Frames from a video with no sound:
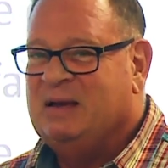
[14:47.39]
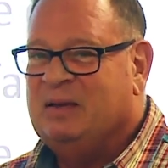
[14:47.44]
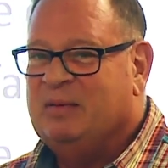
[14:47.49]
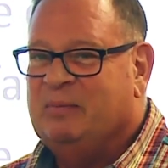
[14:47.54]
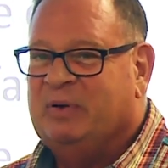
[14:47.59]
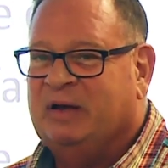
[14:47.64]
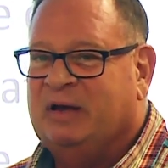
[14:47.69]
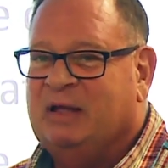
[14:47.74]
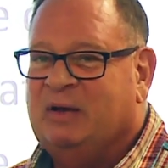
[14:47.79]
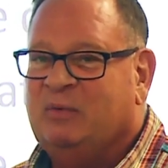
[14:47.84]

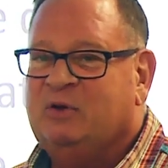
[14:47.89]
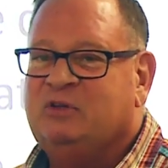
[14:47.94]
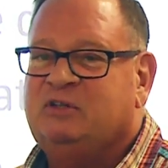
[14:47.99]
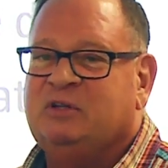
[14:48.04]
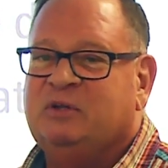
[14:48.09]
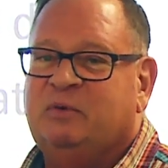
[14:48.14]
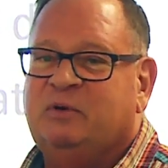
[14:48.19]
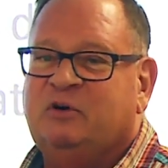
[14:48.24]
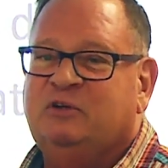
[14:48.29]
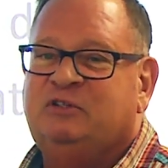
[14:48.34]
But it was
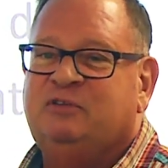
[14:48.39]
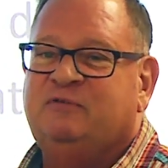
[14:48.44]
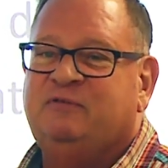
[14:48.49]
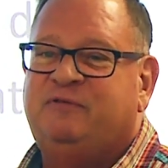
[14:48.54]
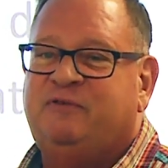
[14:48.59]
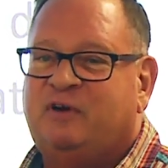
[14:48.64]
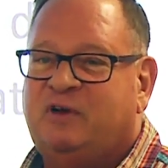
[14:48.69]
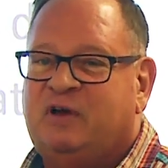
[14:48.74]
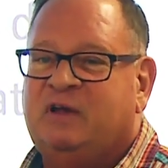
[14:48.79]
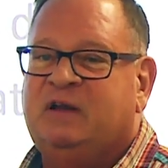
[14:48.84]
the most
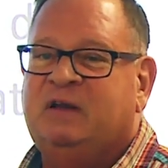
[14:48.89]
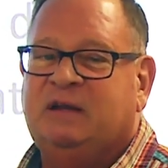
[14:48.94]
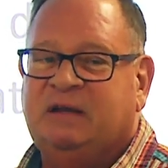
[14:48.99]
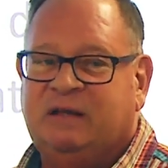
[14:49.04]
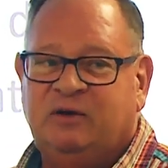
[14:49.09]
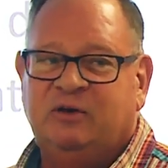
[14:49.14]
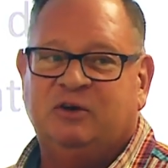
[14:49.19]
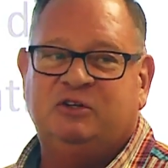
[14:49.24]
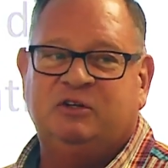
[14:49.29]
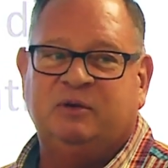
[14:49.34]
fun
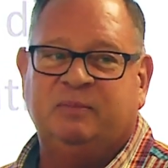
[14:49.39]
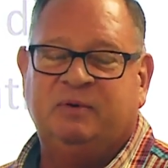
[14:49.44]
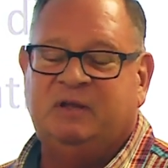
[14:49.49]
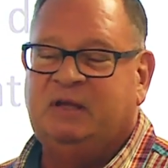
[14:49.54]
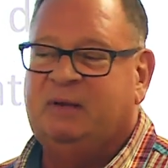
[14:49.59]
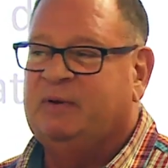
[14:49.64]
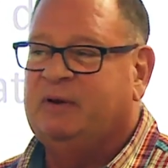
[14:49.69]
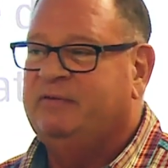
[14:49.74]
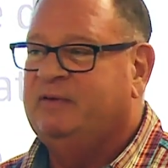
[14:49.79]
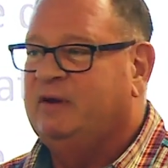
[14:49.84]
leadership
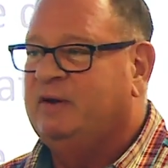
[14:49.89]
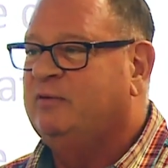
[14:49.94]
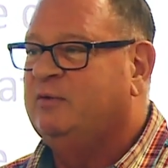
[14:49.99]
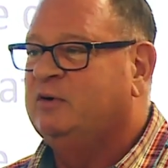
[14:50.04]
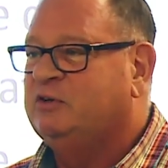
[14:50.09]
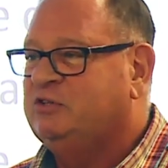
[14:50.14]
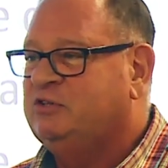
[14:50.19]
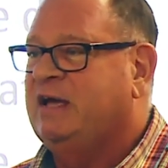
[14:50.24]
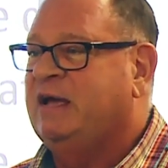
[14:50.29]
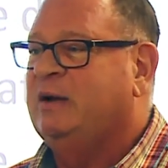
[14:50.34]
team I've ever
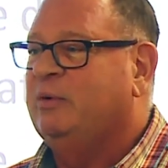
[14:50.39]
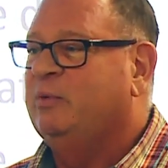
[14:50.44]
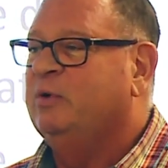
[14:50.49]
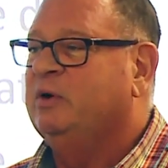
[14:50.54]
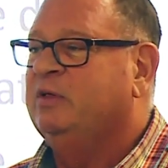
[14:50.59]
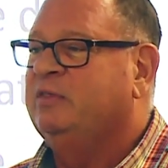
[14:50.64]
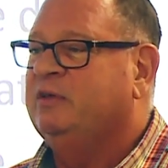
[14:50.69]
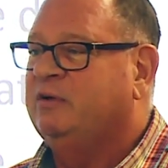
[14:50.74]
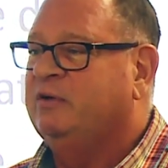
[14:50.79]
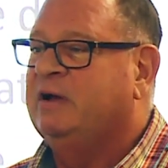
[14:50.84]
sat
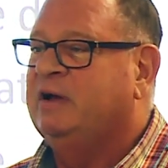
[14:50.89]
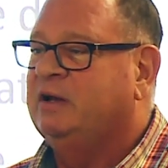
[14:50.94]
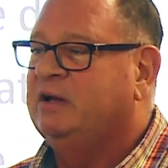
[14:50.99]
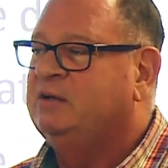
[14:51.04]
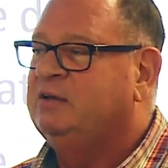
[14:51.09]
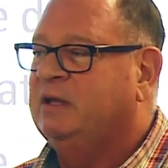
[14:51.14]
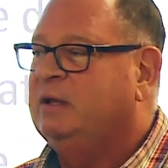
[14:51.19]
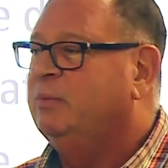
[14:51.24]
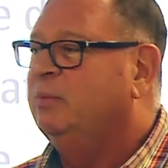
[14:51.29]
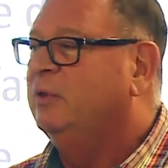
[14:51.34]
with around a
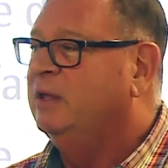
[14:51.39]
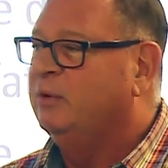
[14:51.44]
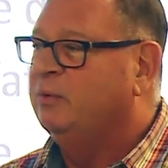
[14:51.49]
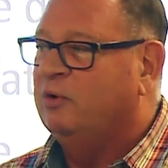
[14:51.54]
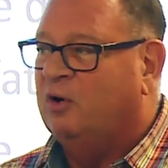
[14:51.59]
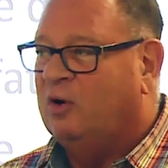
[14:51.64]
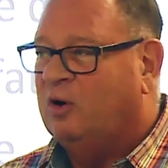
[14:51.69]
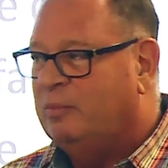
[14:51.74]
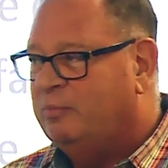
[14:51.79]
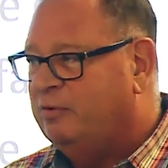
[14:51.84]
table. They
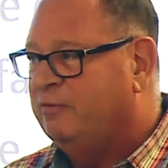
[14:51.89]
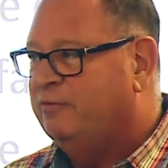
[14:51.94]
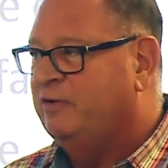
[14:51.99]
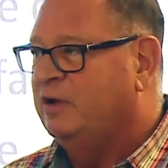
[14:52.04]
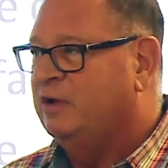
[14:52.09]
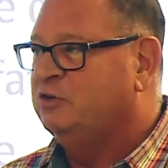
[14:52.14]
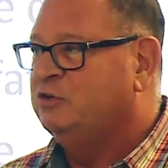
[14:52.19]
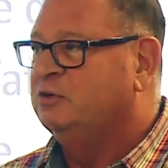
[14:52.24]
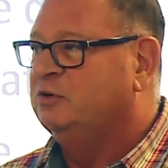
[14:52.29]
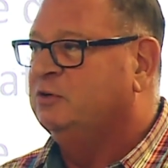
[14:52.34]
were all
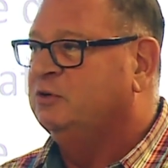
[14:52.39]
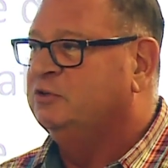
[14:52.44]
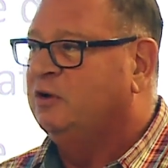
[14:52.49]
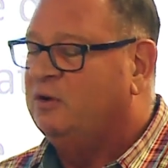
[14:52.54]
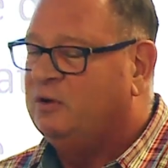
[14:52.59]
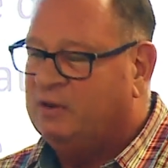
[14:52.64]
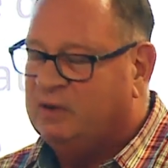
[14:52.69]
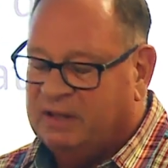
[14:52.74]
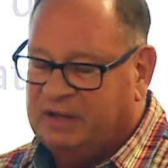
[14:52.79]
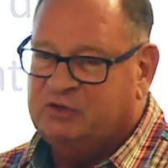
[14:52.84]
professionals,
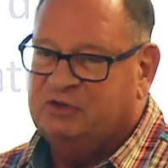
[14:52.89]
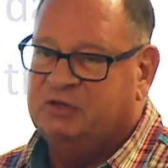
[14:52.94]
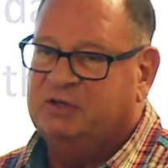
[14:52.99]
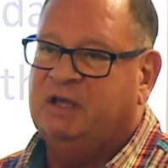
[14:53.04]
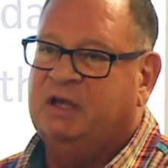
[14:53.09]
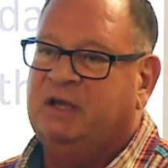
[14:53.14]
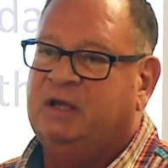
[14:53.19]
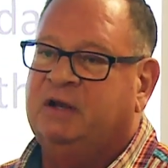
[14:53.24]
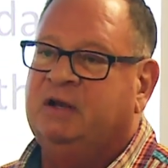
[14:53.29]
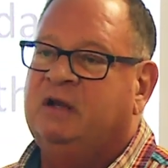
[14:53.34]
all
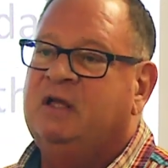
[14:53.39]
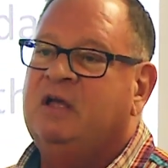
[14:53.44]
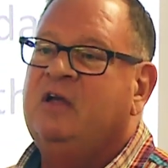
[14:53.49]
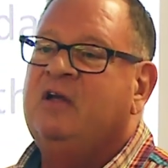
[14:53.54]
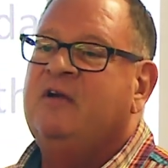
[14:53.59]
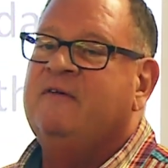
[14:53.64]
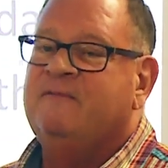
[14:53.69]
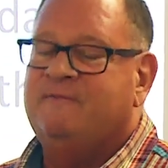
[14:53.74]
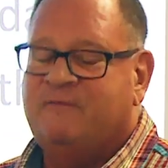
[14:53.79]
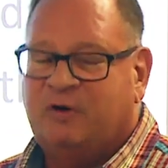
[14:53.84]
educated,
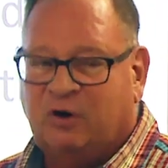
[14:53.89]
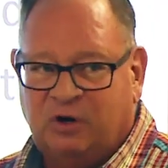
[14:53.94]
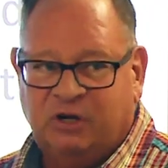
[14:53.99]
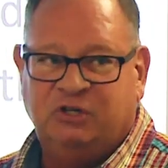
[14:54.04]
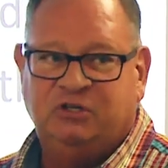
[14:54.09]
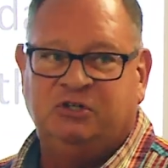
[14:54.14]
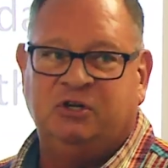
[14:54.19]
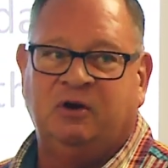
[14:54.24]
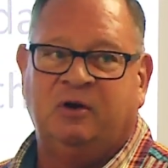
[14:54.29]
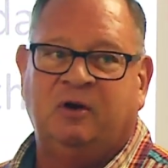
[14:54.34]
very
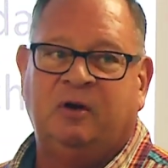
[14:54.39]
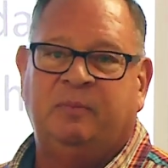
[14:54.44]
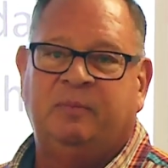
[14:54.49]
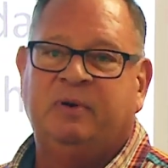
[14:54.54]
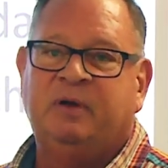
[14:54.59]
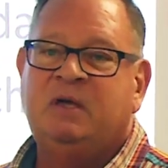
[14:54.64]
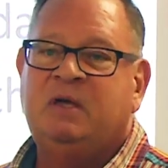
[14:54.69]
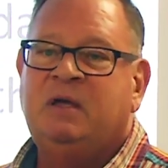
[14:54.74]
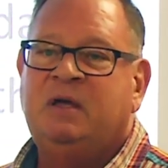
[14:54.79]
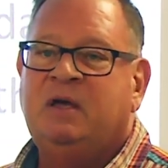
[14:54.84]
sharp,
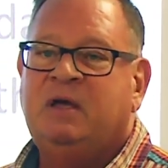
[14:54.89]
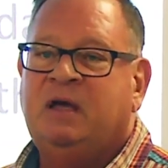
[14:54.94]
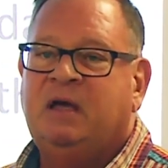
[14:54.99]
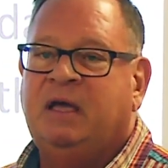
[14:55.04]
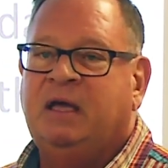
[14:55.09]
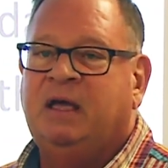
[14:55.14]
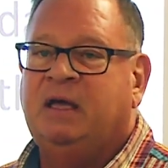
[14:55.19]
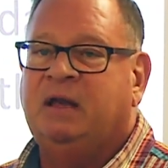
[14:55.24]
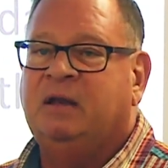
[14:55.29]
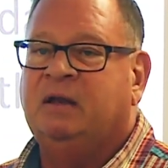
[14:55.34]

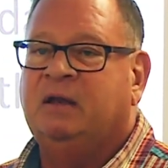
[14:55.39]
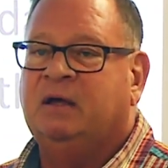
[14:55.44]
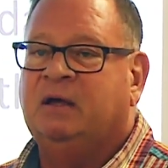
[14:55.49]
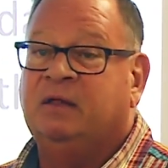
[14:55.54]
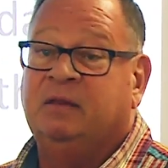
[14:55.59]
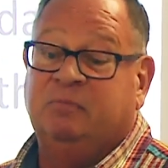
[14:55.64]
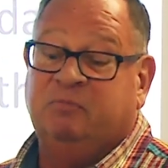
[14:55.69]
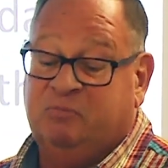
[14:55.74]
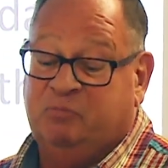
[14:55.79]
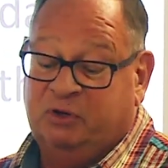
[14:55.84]
And
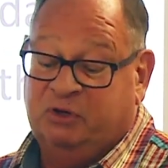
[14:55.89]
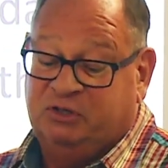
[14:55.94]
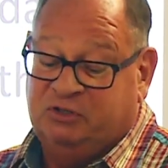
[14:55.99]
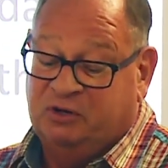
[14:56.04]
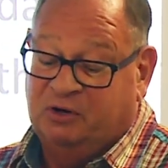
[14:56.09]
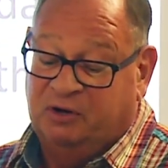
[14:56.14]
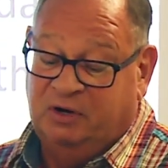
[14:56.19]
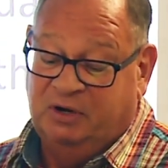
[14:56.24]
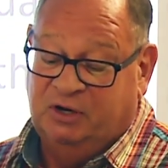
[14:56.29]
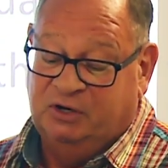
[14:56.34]
we
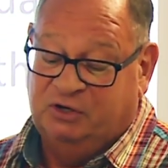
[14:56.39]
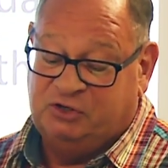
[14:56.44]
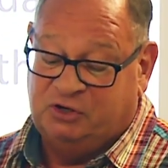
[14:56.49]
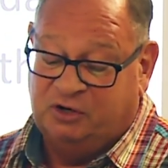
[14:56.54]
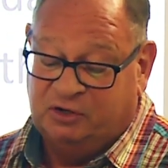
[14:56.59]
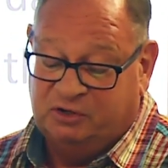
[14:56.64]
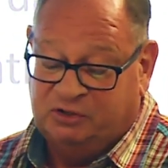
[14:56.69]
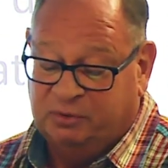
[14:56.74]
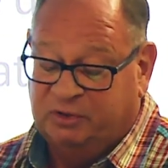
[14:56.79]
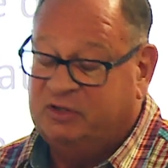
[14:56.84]
started a
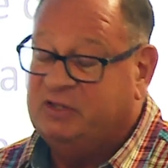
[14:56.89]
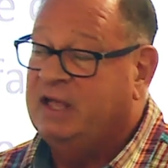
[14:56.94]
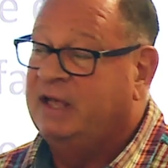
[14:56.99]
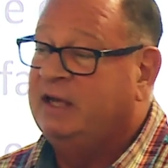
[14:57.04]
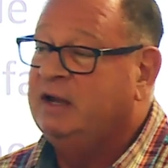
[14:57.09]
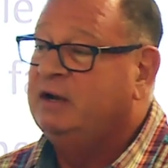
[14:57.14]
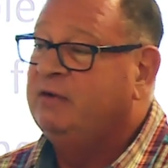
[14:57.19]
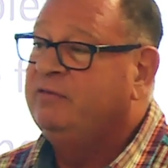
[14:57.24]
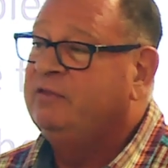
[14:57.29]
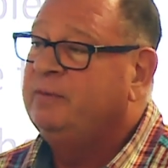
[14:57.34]
church with
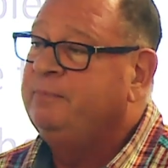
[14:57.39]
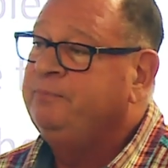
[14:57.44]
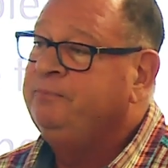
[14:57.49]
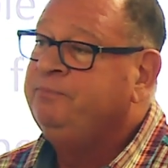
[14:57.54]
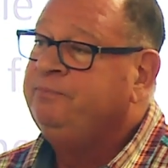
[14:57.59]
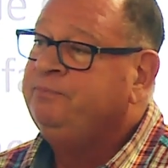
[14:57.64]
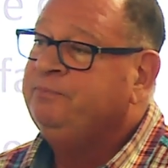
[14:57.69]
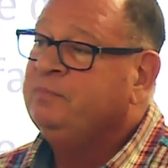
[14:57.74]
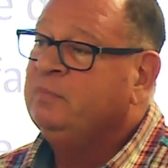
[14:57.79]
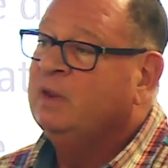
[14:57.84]
10 of them,
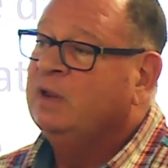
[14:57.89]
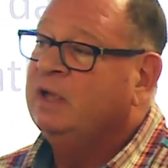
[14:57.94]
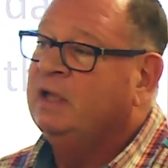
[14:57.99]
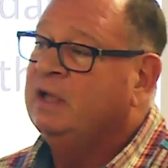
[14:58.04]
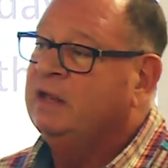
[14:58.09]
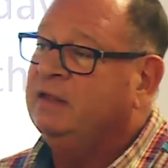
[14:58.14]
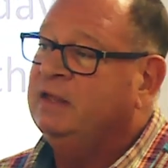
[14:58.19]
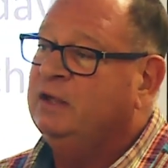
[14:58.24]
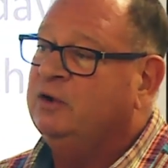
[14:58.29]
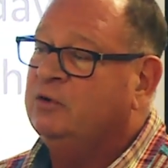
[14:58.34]

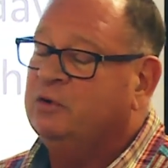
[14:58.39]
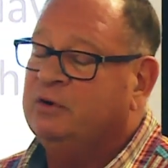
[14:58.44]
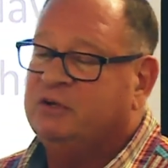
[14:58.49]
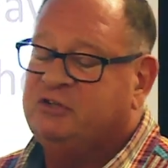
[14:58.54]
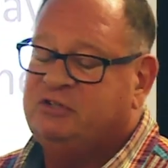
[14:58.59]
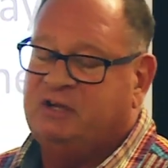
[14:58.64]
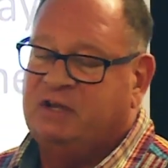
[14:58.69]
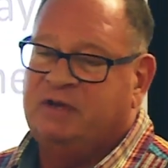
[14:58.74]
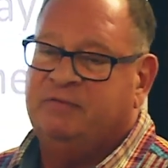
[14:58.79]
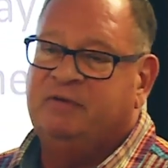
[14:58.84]
and they grew to
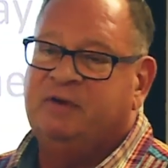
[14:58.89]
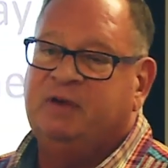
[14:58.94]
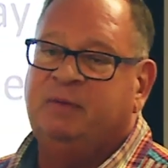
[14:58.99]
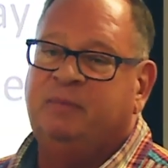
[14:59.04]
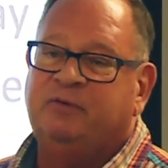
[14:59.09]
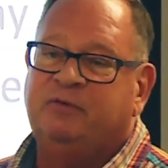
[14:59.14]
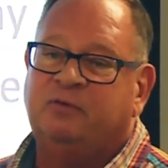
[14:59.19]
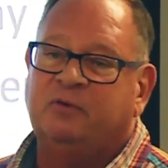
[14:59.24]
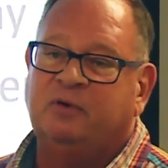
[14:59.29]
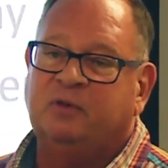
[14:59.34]
70
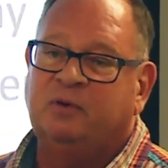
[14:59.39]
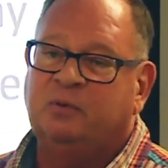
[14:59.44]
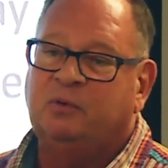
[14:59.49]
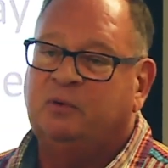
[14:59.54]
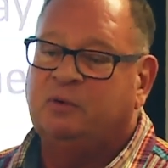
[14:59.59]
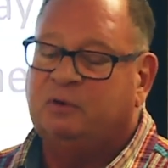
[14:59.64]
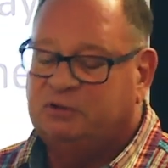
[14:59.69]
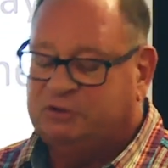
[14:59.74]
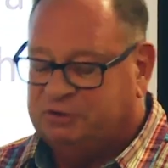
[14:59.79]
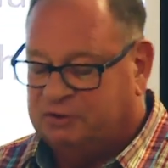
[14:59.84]
before the
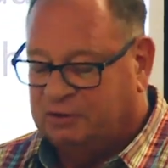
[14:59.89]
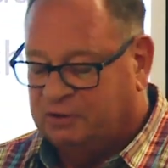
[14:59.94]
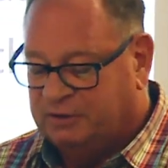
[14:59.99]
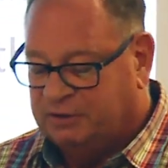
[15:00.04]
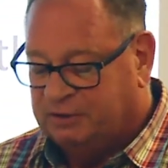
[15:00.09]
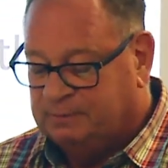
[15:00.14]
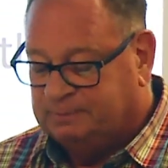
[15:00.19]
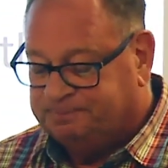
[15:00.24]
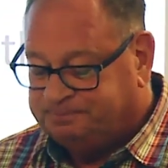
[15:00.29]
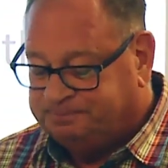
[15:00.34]
war started.